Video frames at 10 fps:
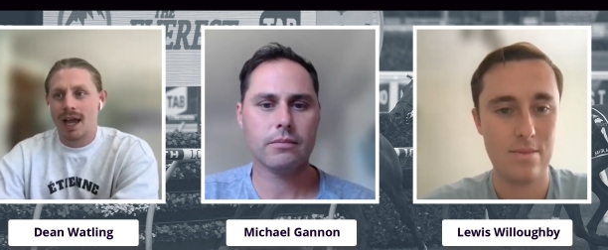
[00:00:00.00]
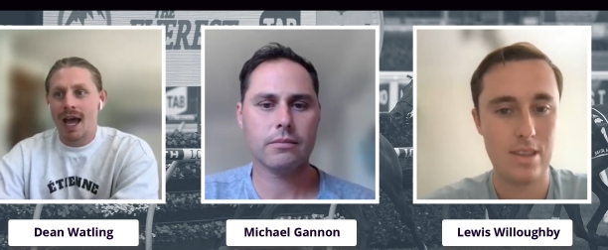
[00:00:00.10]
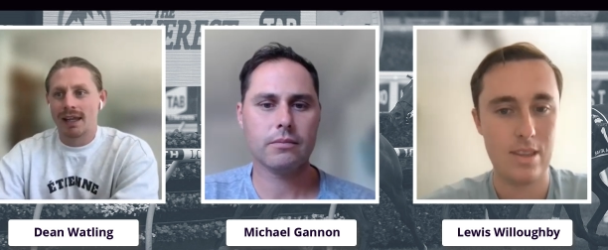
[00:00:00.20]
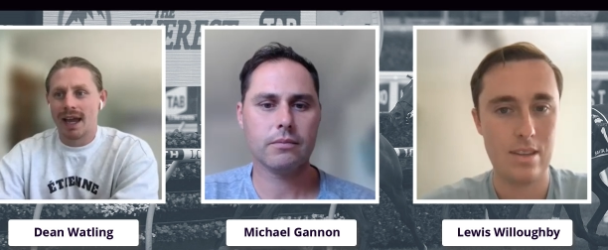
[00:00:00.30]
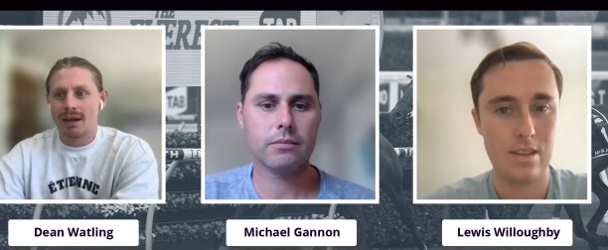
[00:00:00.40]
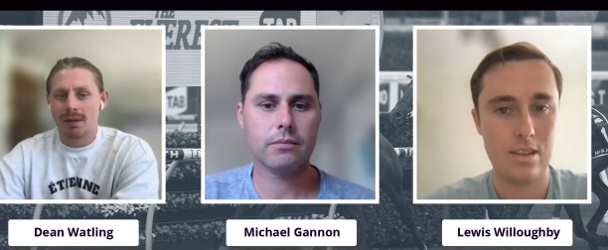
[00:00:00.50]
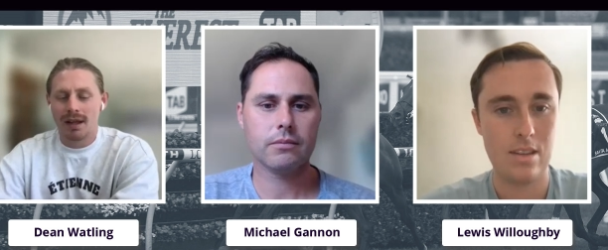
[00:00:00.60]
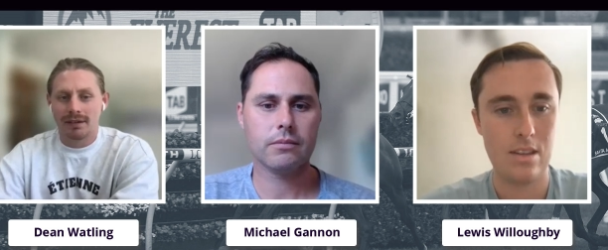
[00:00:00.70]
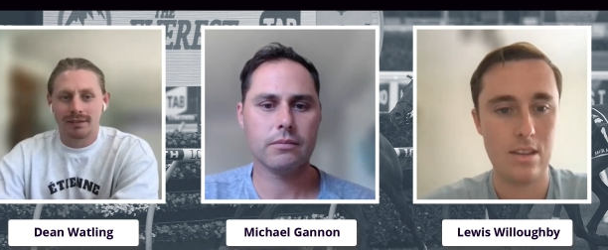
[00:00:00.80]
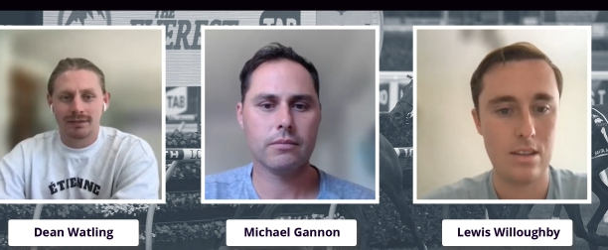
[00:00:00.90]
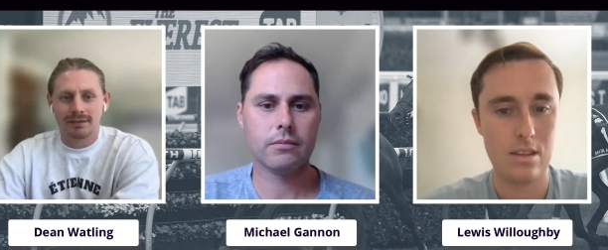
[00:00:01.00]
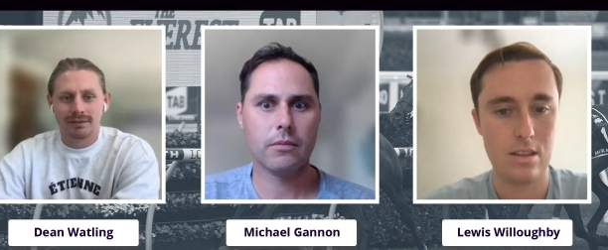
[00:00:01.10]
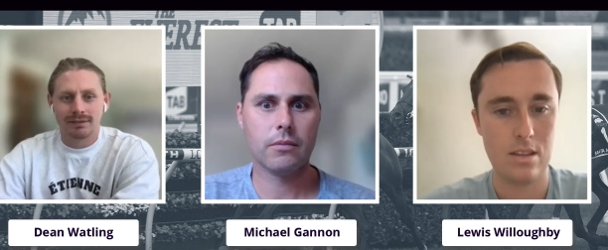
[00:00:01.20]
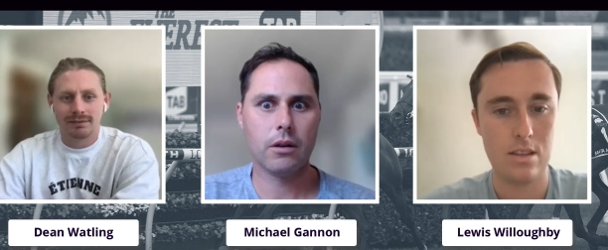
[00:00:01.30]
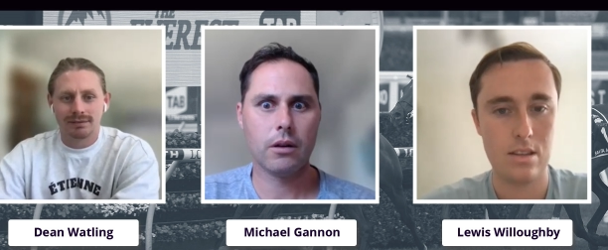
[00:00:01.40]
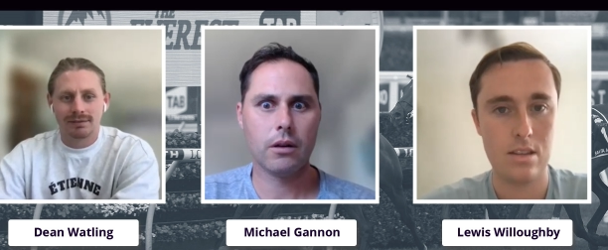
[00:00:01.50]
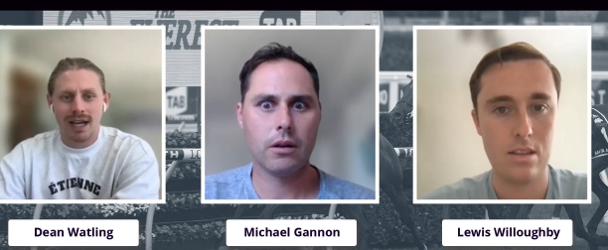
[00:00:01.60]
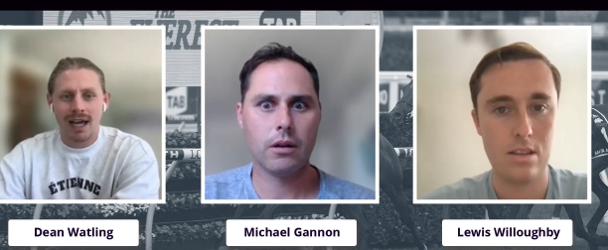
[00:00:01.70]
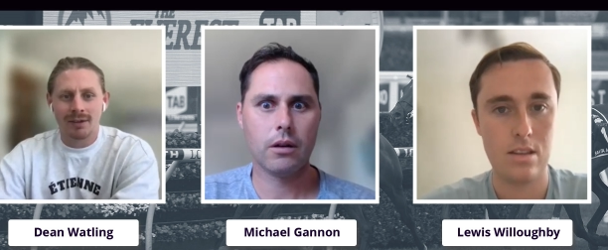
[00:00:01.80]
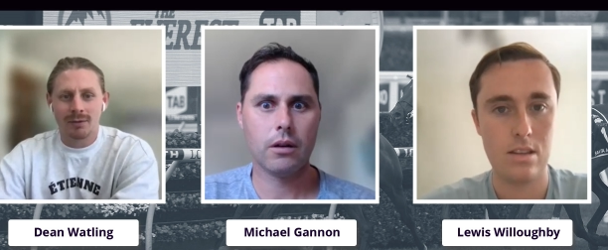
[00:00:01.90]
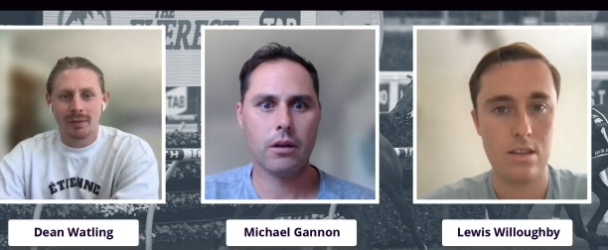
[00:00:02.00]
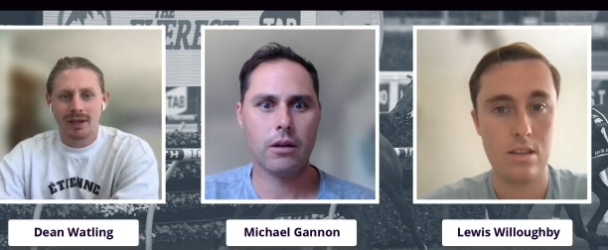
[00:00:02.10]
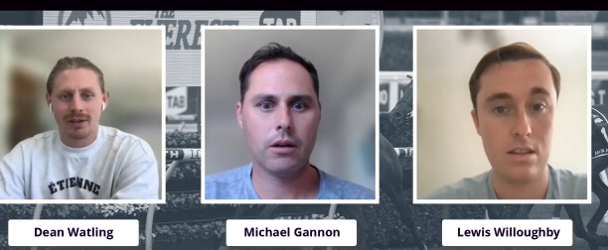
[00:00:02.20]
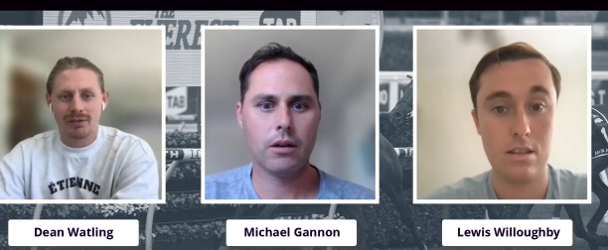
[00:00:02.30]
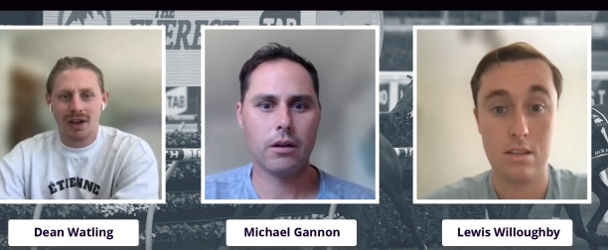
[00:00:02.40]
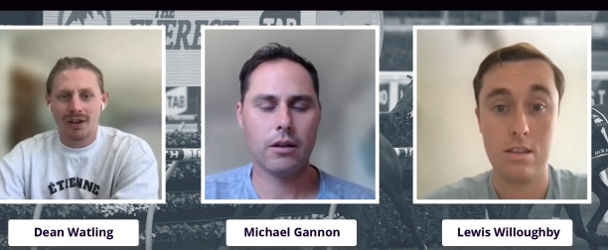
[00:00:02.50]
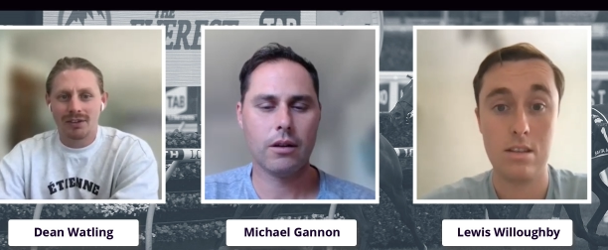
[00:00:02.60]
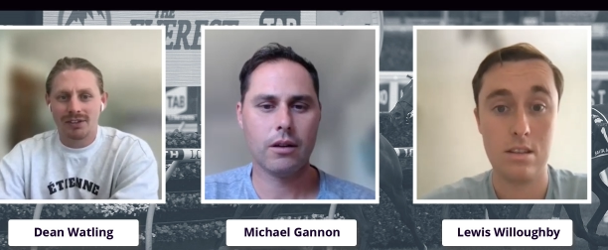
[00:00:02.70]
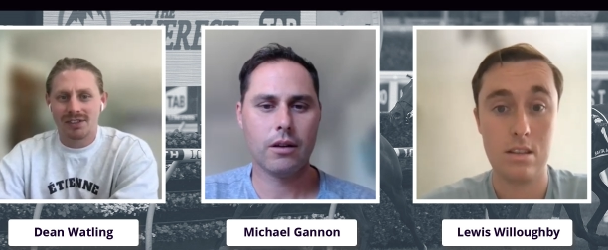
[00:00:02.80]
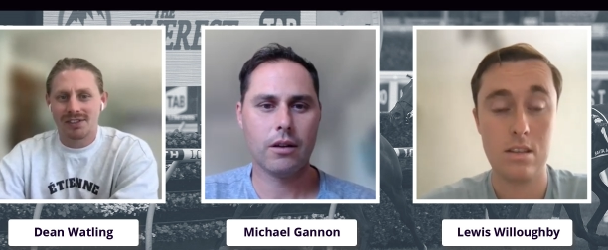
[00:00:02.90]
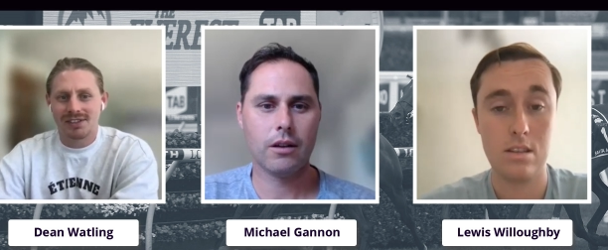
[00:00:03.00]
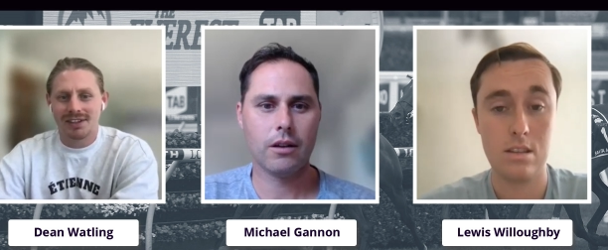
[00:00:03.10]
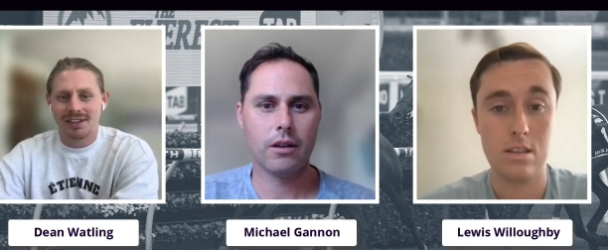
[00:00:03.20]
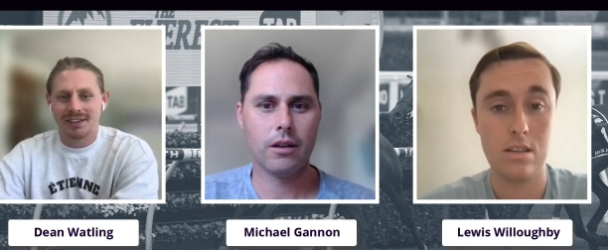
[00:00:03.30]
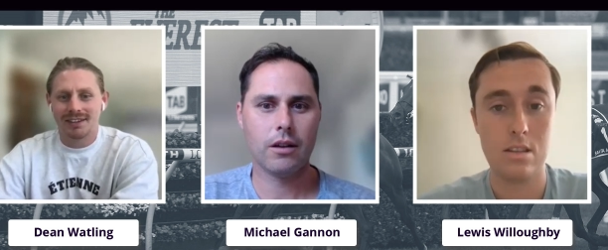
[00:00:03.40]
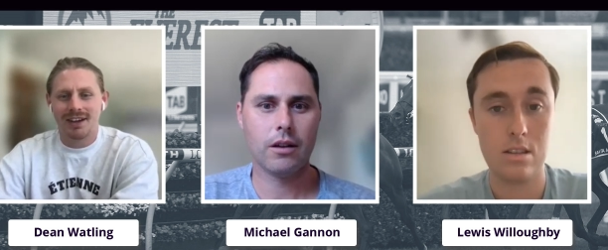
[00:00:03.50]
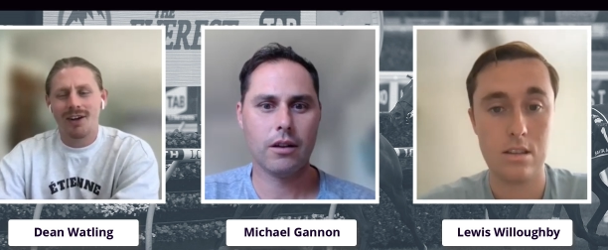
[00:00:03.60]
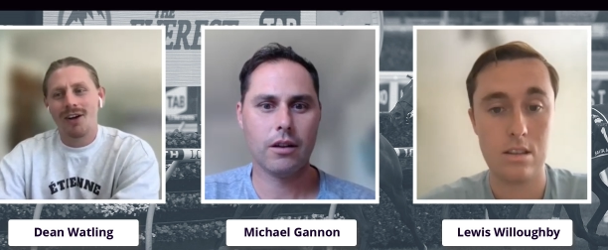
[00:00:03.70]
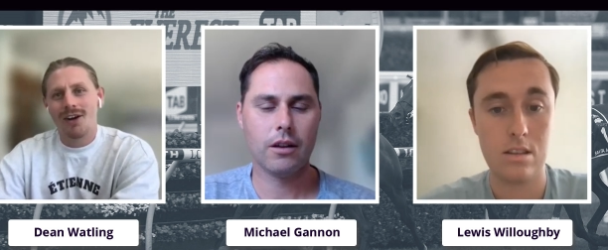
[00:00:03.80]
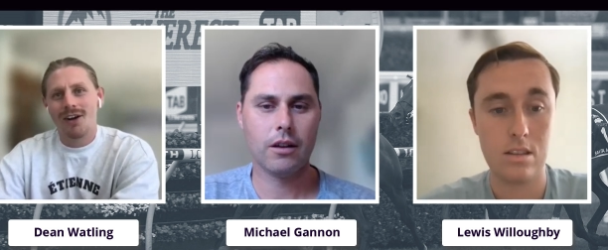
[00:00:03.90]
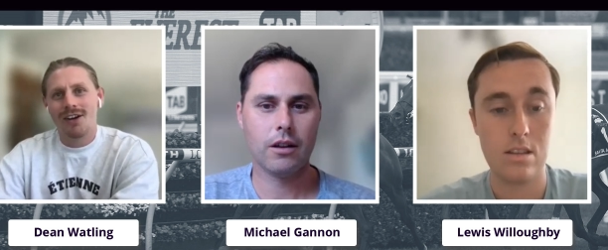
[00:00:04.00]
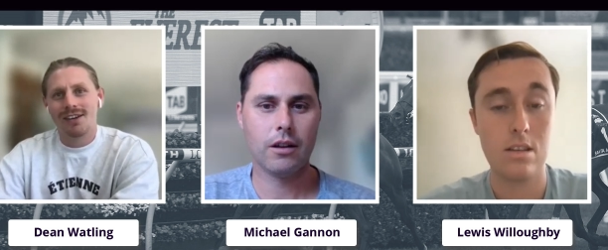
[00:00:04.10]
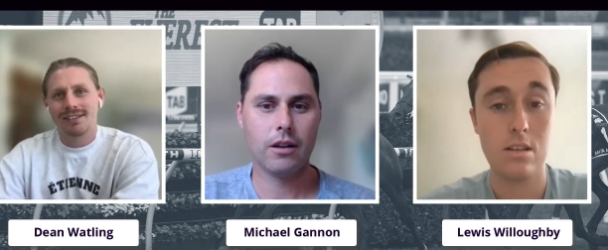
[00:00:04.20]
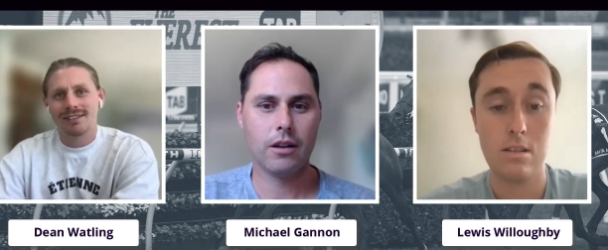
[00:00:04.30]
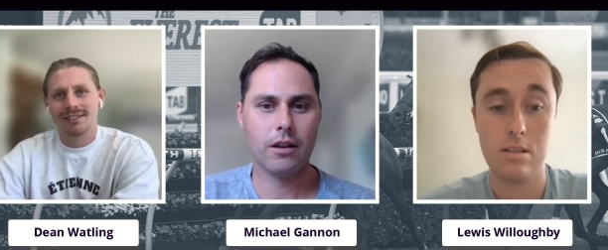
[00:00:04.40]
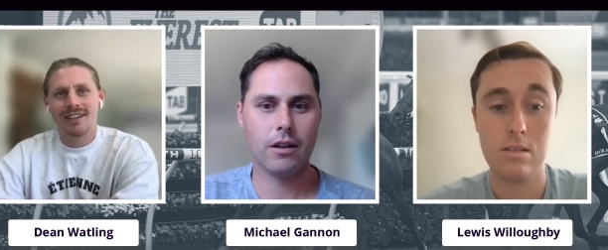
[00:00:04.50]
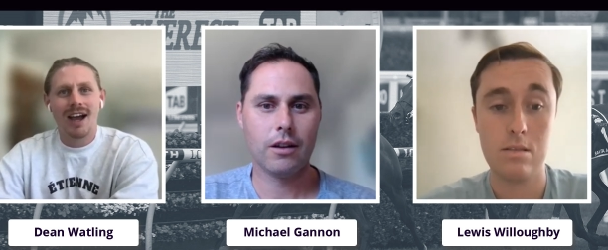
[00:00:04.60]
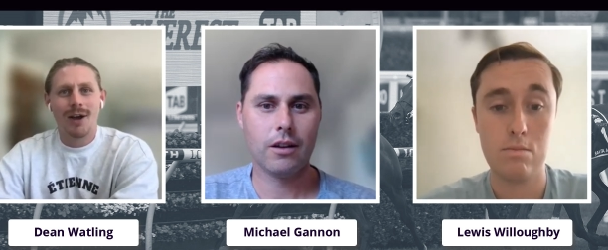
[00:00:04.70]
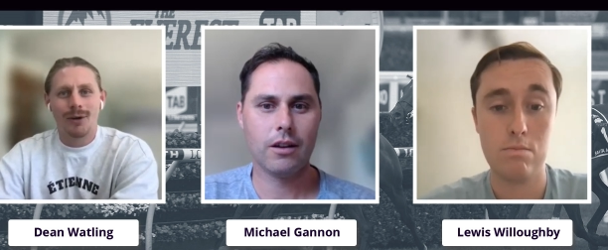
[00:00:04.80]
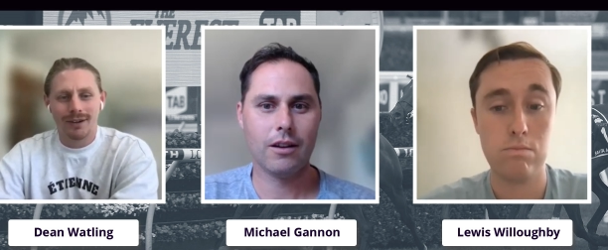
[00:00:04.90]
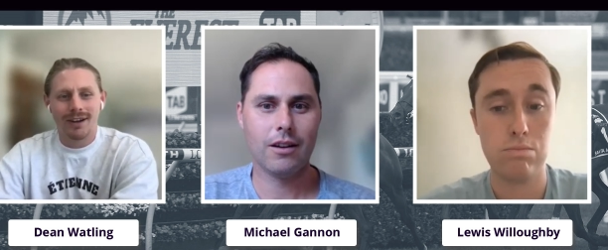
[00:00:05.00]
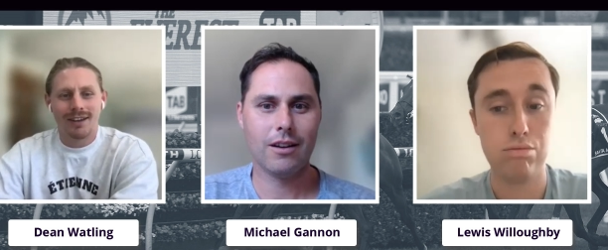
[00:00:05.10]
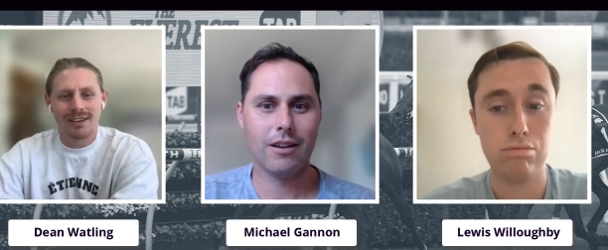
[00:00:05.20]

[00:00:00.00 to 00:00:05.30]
Speaker 1: Alligator blood. Alan will be on the phone. Just oh, no,